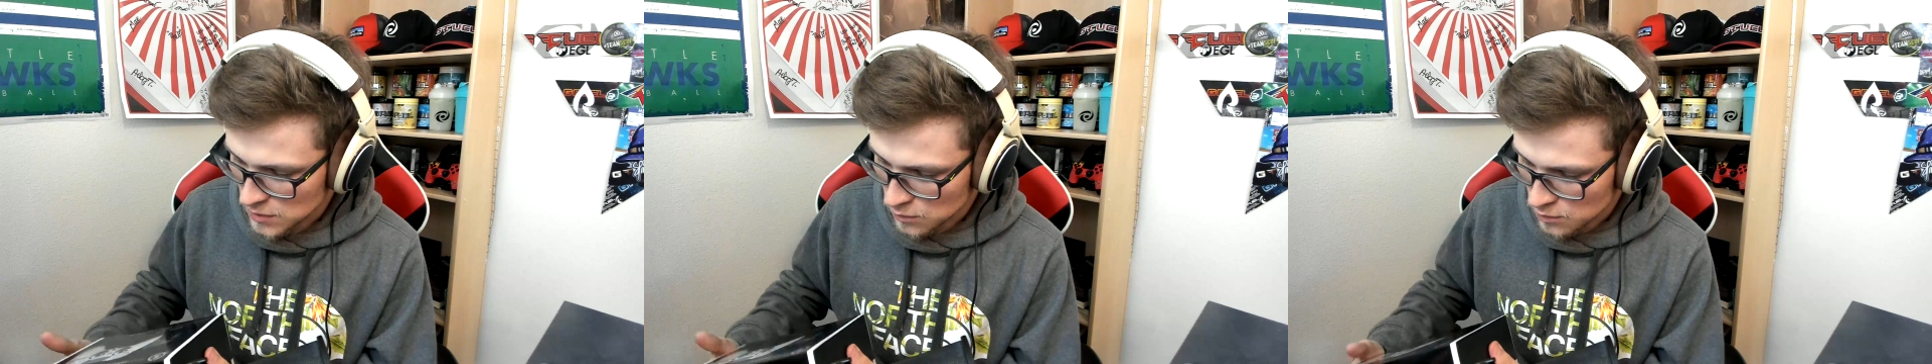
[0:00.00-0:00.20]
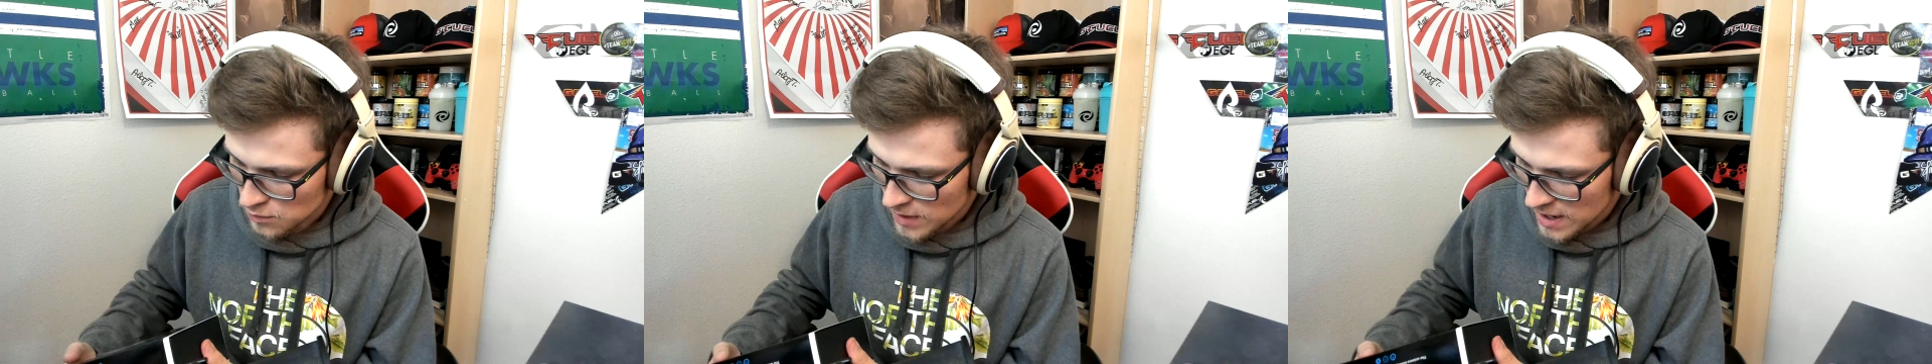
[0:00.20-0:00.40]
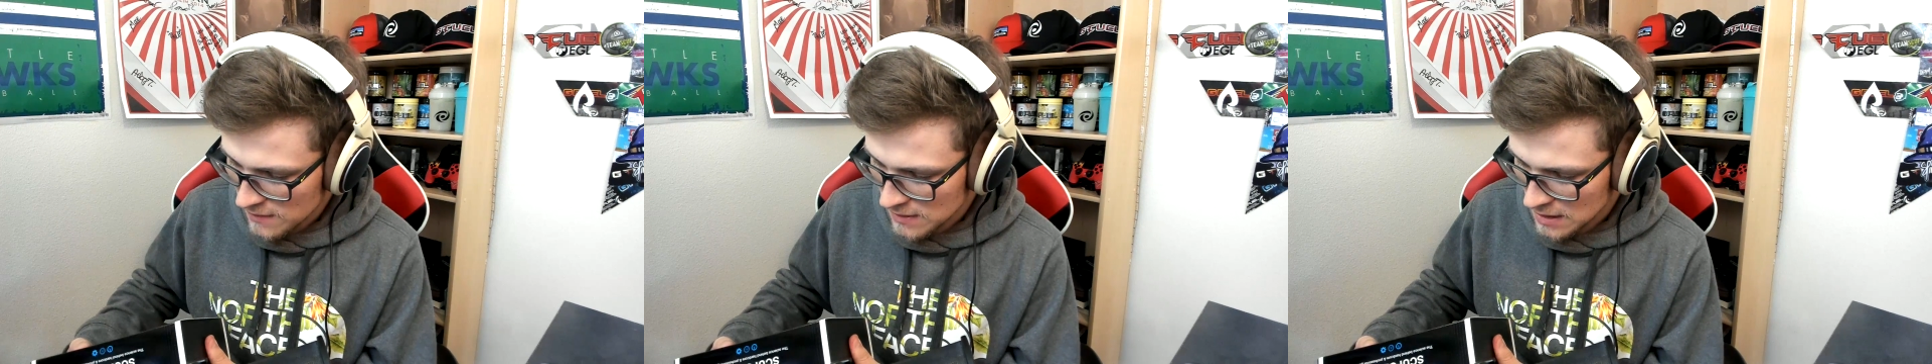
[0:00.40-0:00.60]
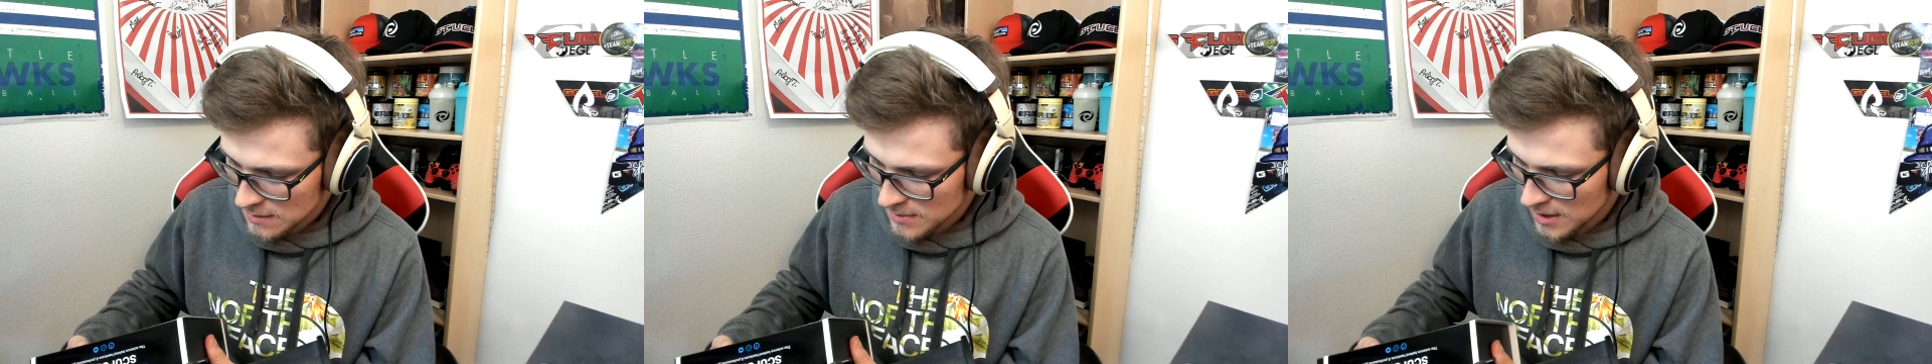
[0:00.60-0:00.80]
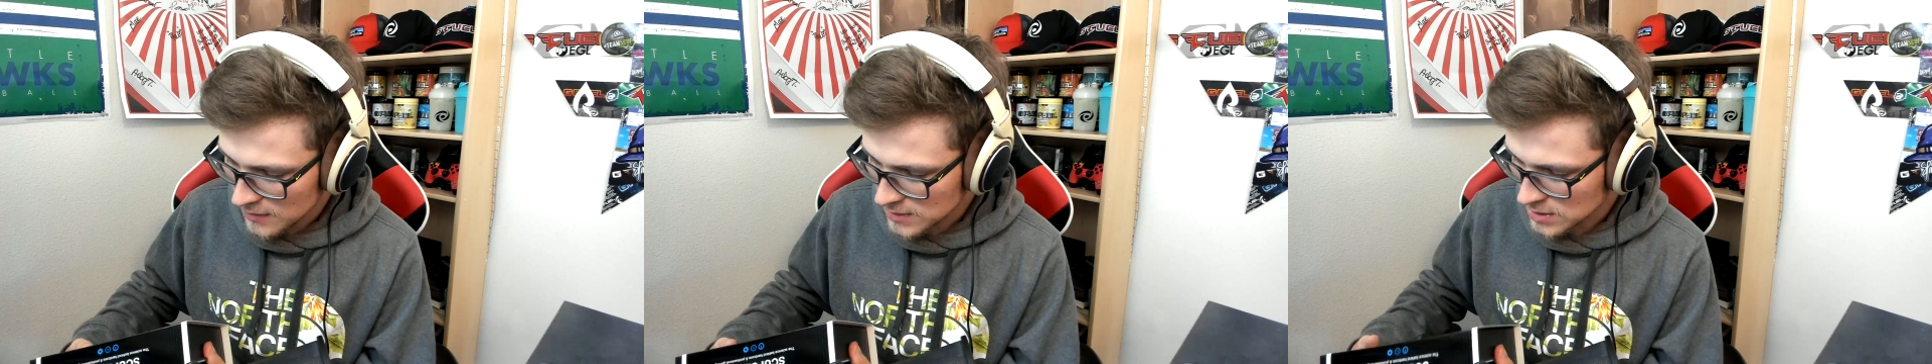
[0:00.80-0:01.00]
raving
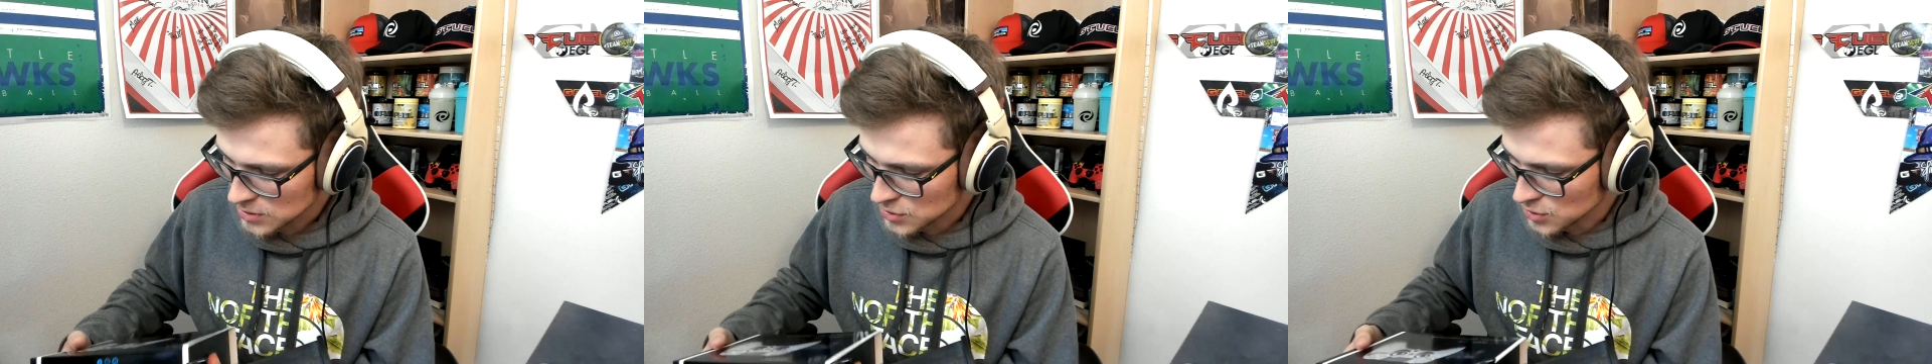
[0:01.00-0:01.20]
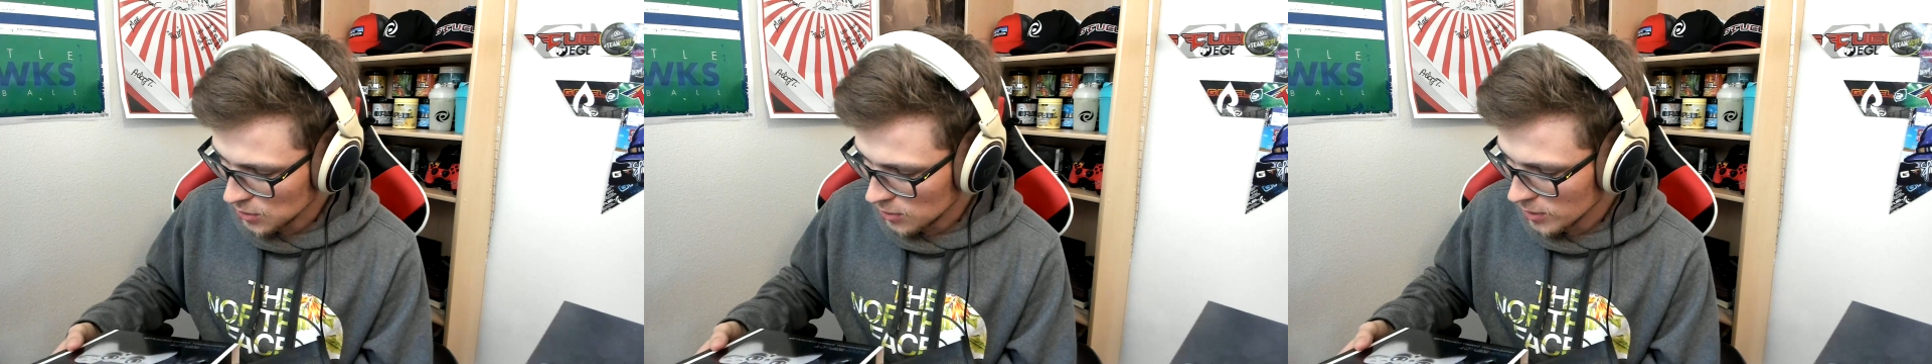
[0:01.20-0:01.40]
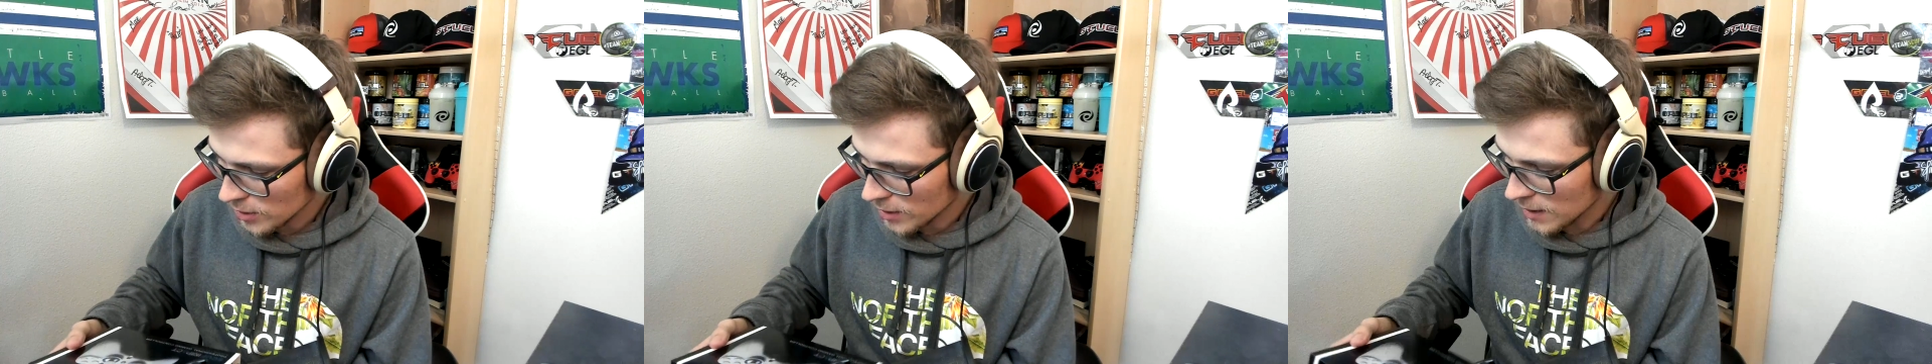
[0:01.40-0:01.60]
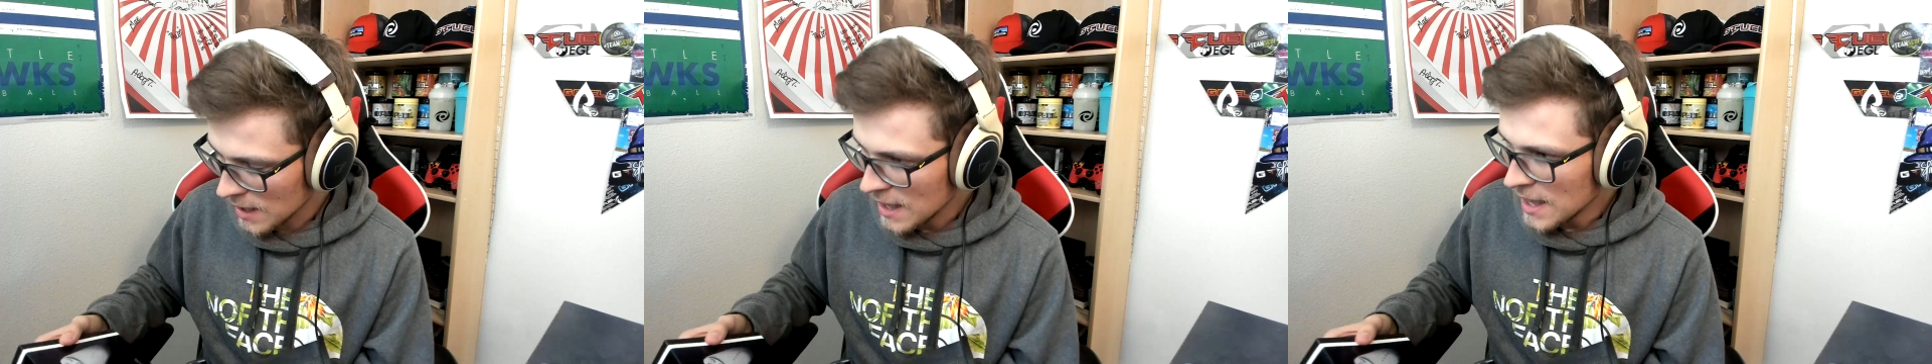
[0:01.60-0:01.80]
about this controller,